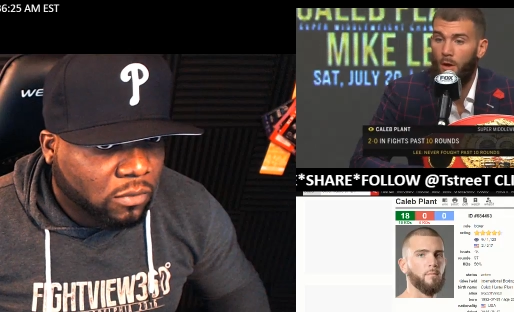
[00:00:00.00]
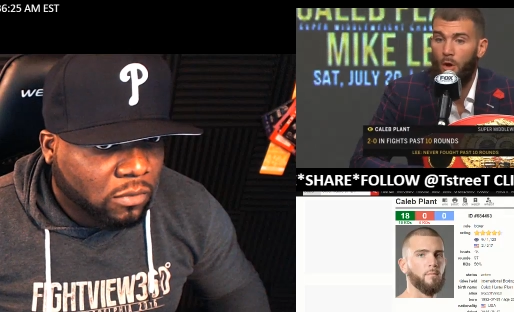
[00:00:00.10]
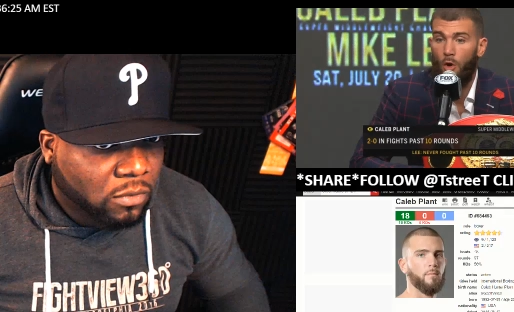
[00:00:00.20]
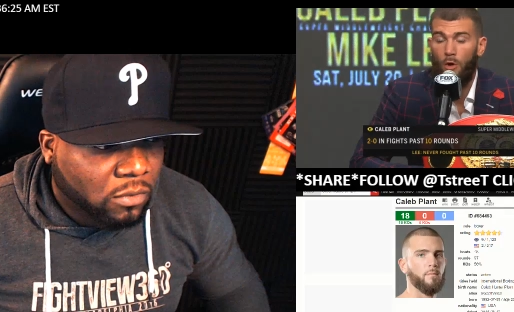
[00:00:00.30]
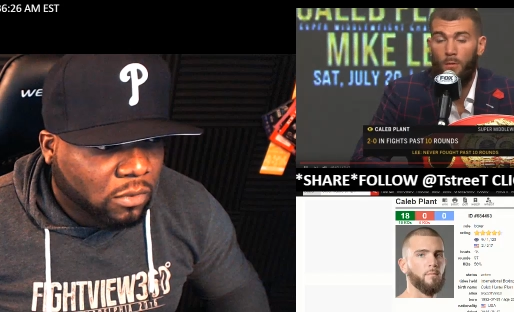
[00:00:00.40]

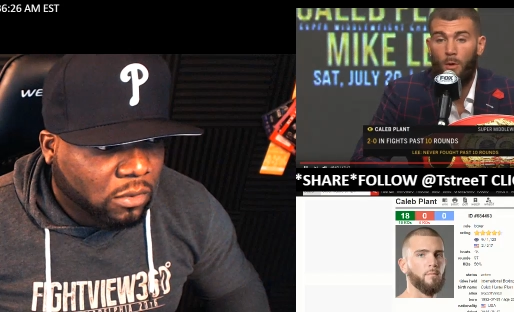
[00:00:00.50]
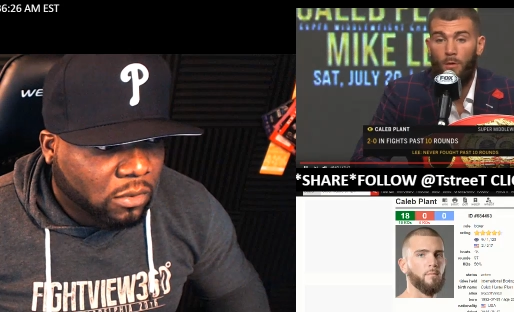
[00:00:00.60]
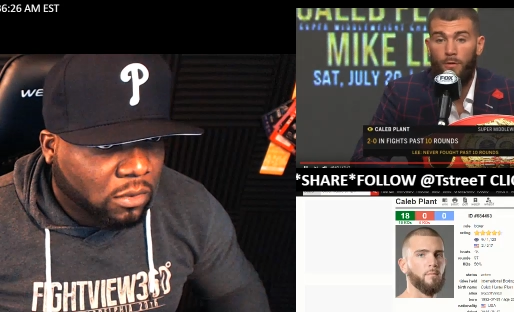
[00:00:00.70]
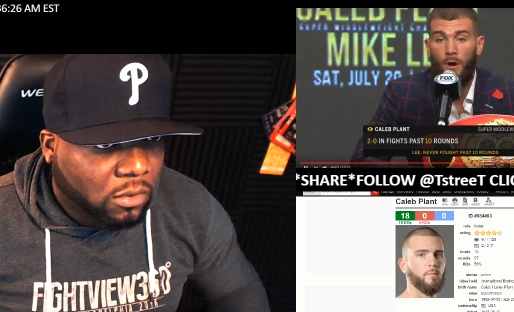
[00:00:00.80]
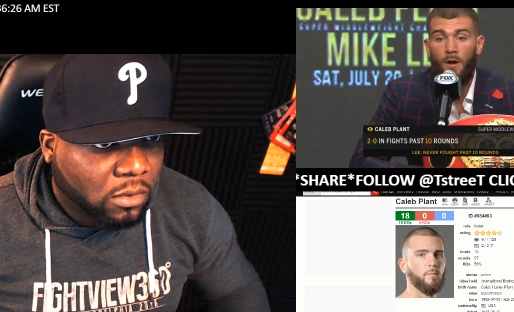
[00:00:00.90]
Speaker 1: Who are
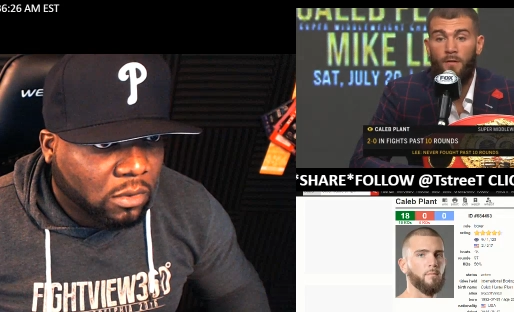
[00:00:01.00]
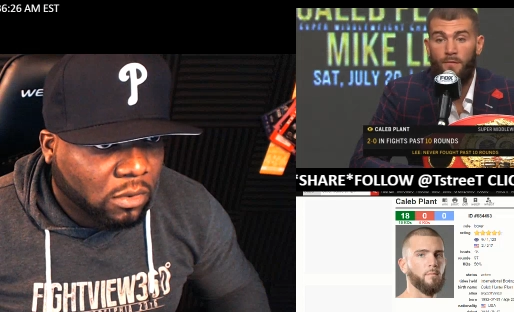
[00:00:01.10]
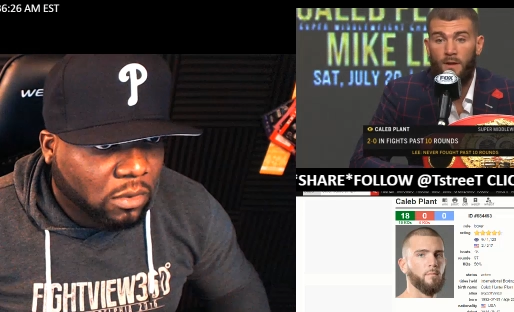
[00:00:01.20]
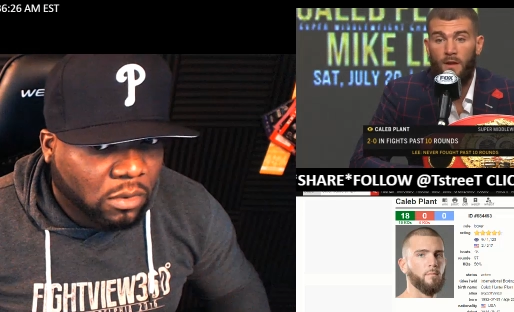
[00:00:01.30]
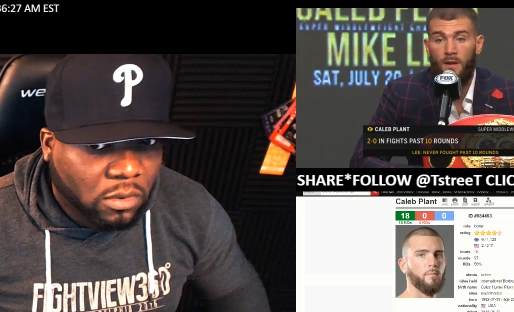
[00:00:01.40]
both
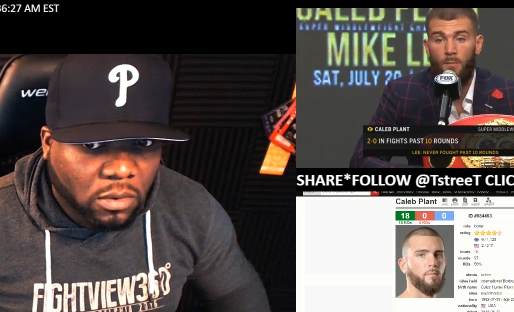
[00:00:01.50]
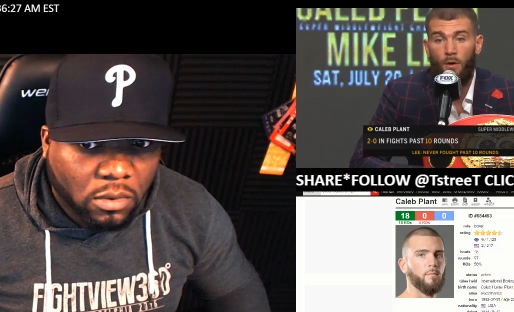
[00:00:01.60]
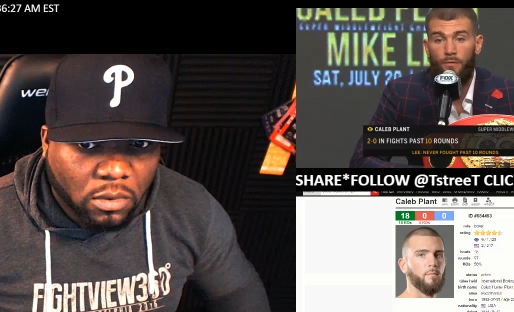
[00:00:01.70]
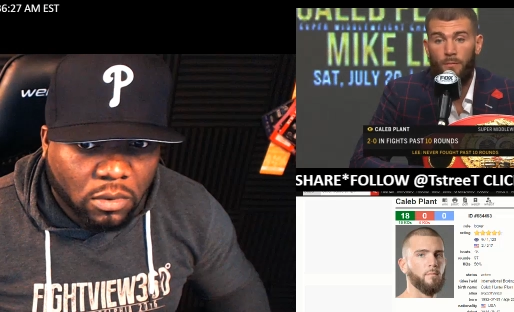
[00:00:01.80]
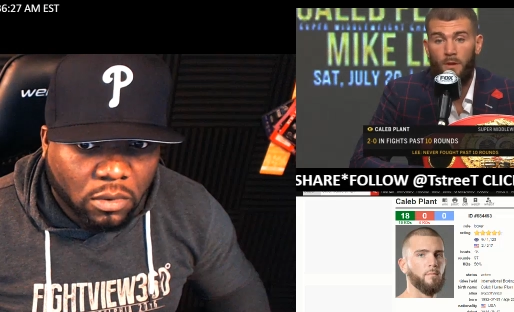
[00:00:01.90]
undefeated and both
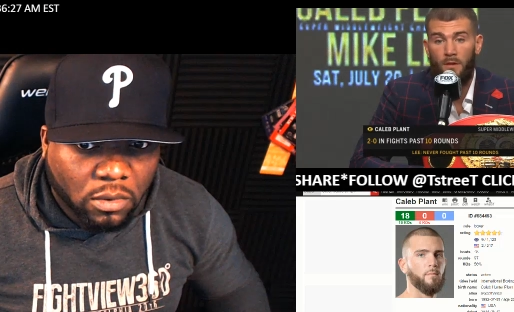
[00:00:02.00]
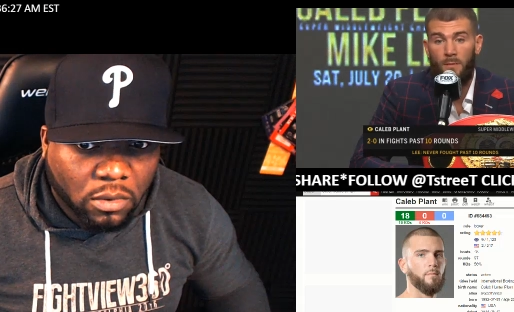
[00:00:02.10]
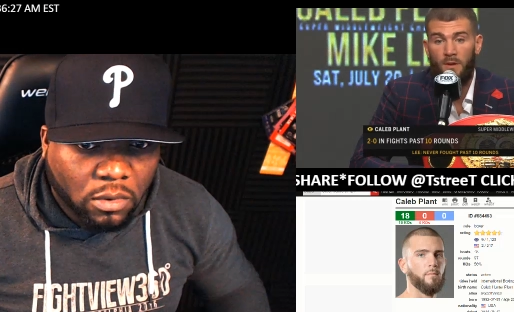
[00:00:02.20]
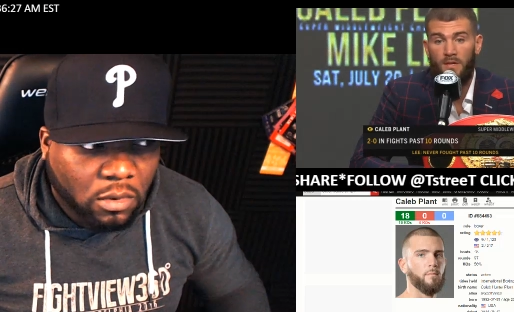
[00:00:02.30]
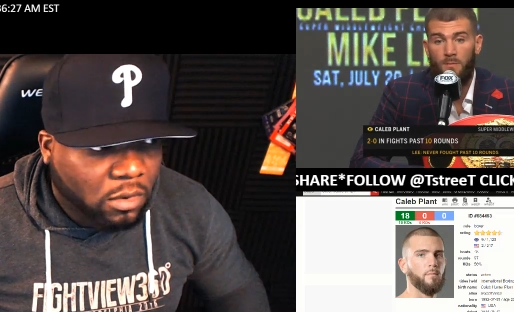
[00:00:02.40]
from the
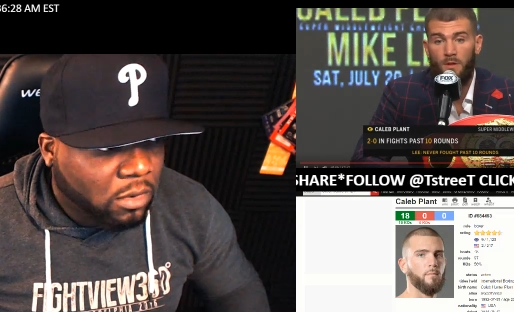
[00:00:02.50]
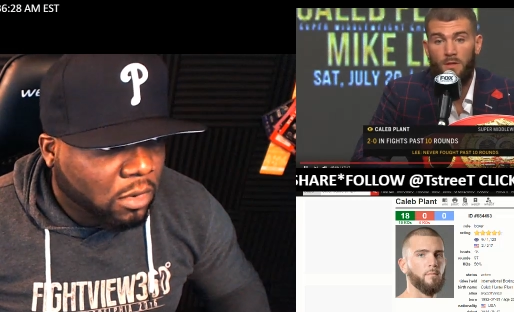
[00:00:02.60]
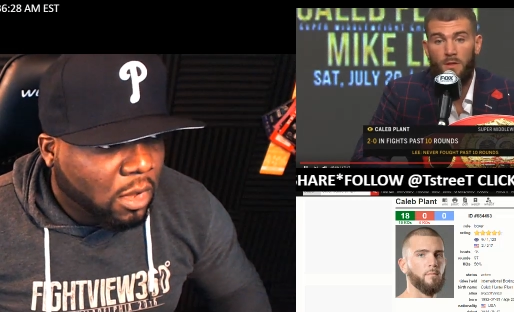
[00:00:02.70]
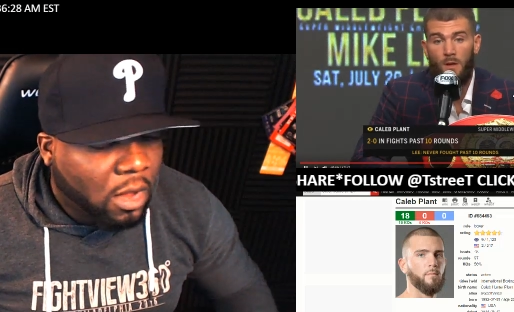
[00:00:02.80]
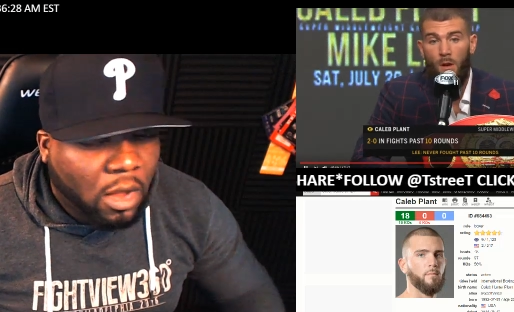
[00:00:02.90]
Olympics, but.
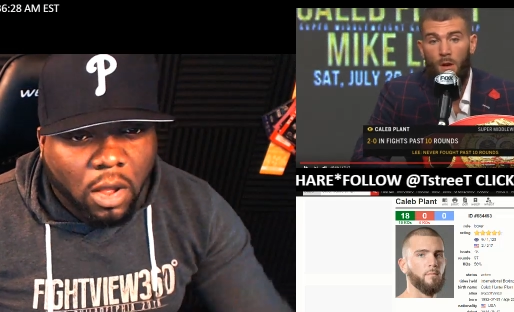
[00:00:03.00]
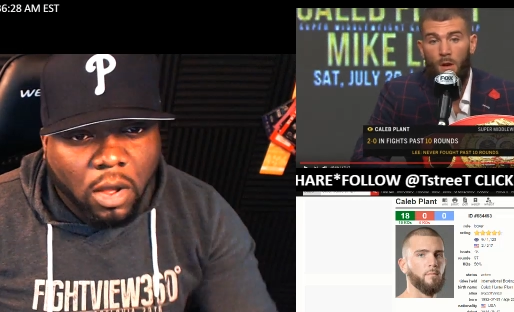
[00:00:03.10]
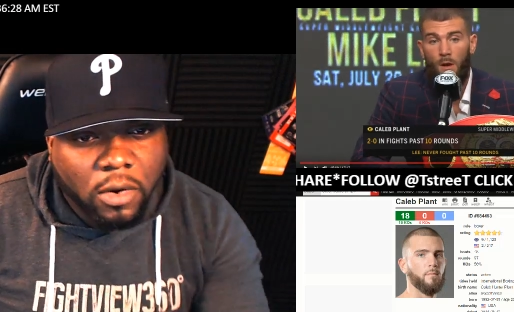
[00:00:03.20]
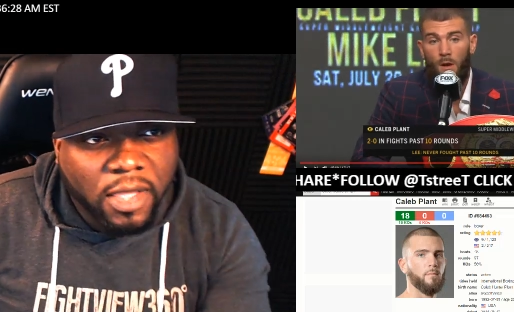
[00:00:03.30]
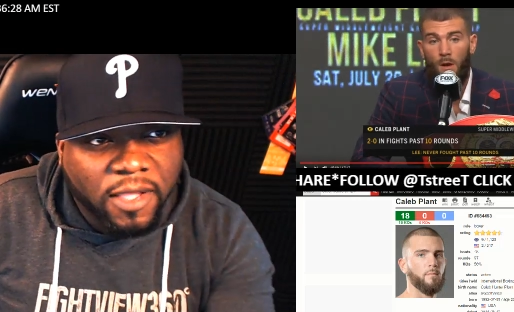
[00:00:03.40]
Speaker 2: Hold
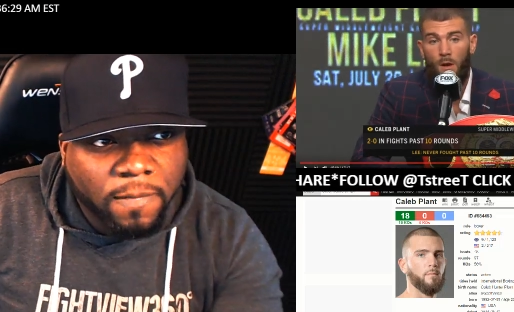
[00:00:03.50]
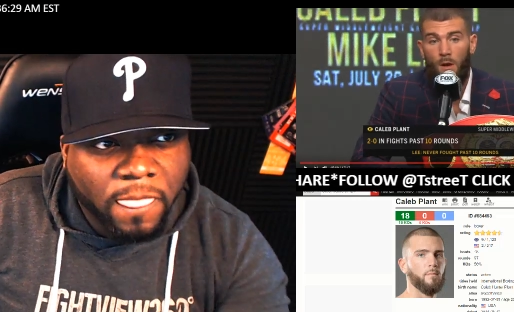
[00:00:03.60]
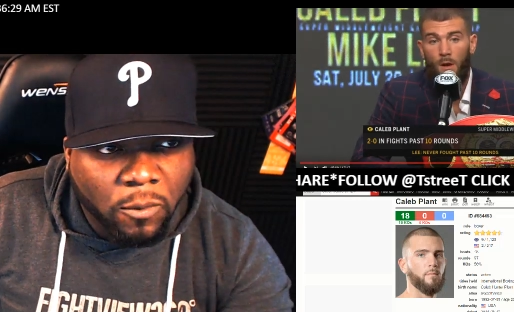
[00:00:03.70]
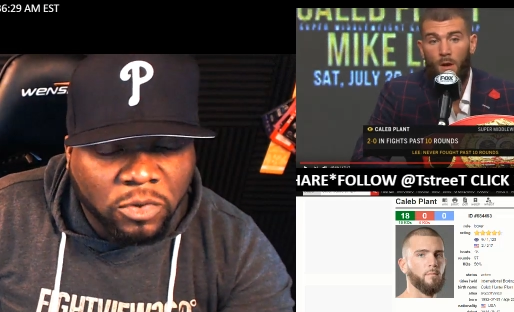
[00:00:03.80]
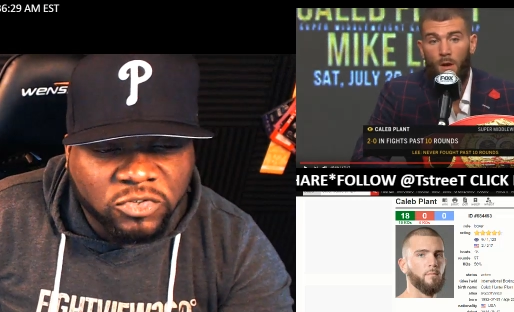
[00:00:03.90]
up. I
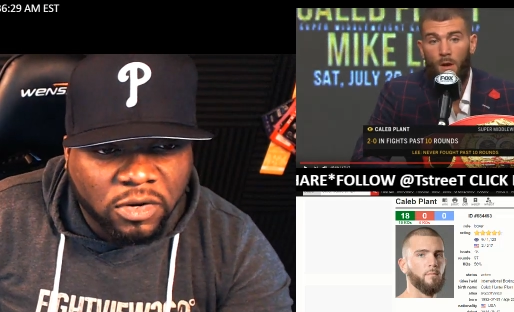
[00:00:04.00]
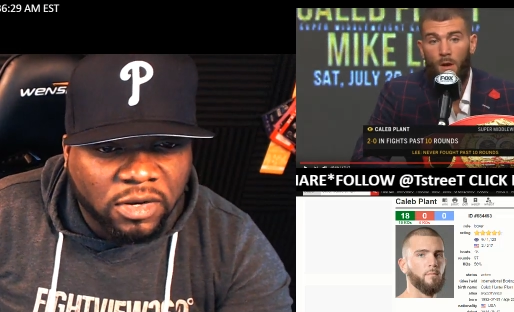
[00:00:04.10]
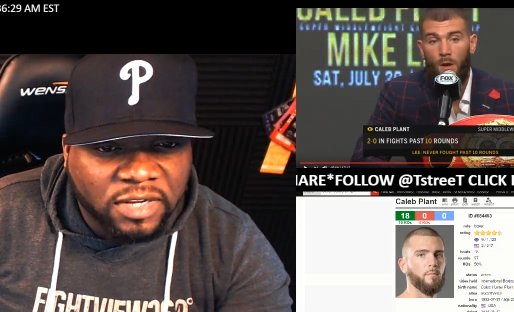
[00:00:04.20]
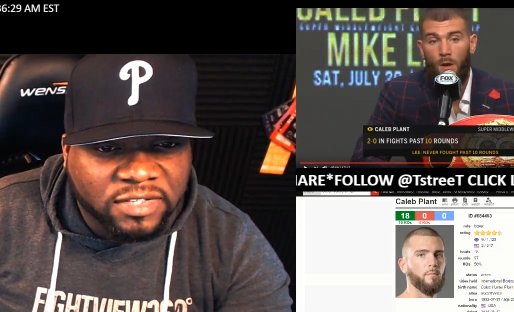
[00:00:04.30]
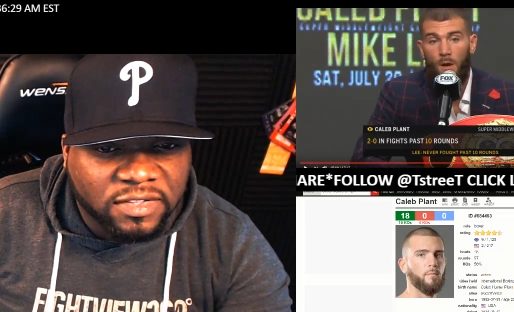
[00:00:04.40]
want you to
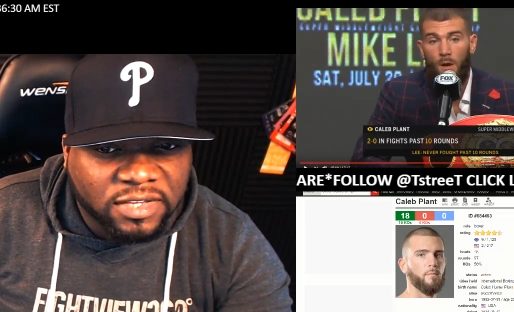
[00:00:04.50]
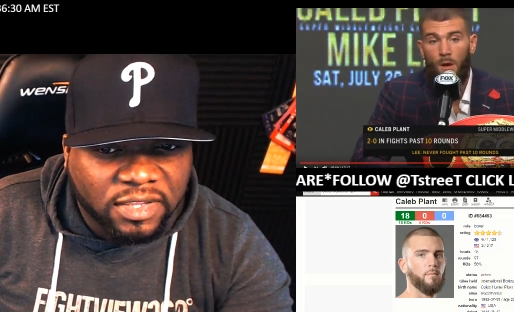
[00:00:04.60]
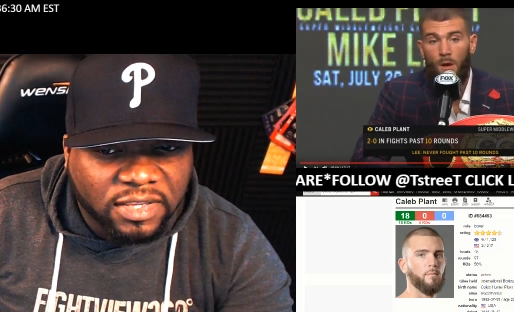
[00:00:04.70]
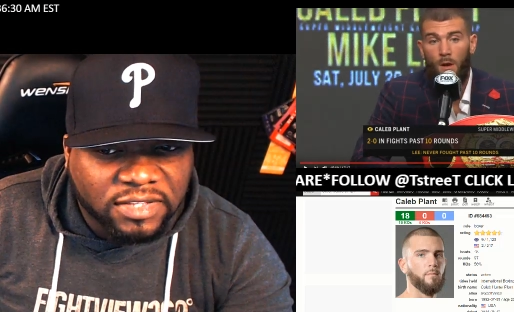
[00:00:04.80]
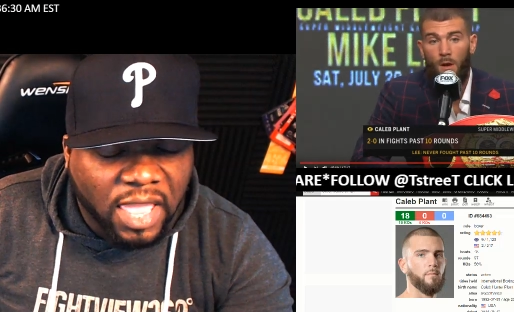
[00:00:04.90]
listen to
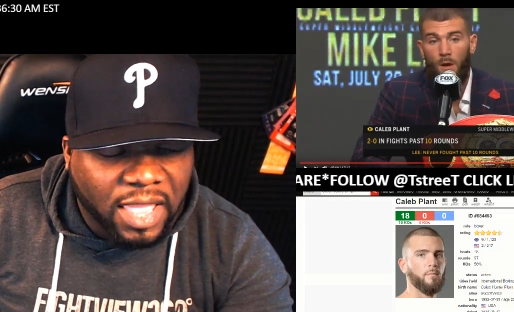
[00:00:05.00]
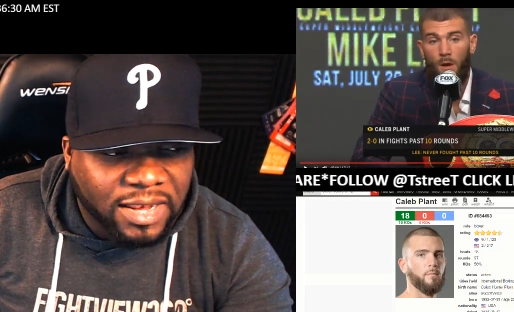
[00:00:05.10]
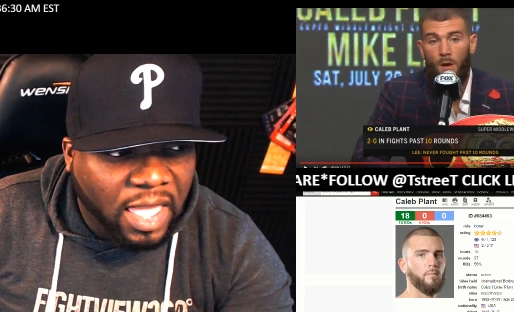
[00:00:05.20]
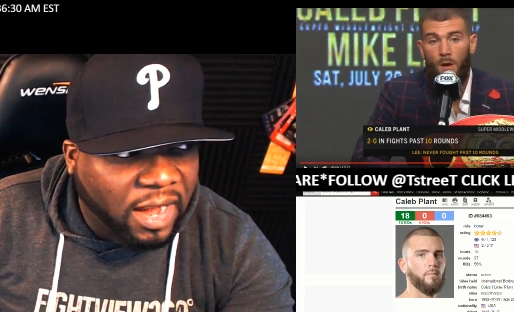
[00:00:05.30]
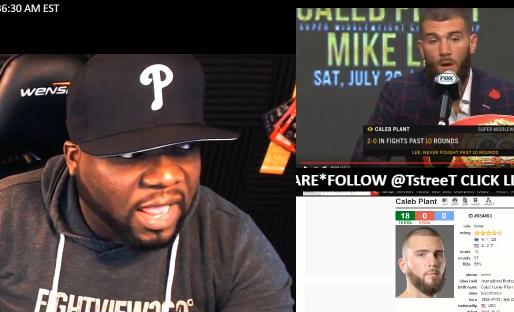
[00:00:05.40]
this. And now
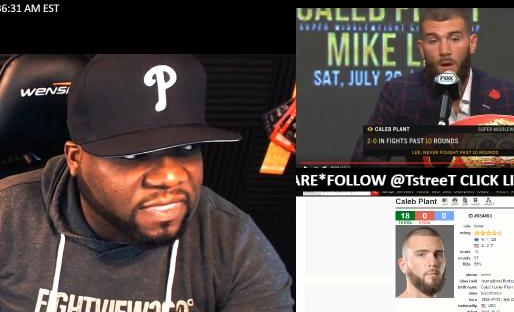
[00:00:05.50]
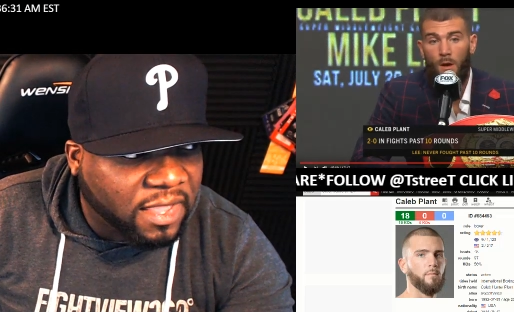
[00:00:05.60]
that I think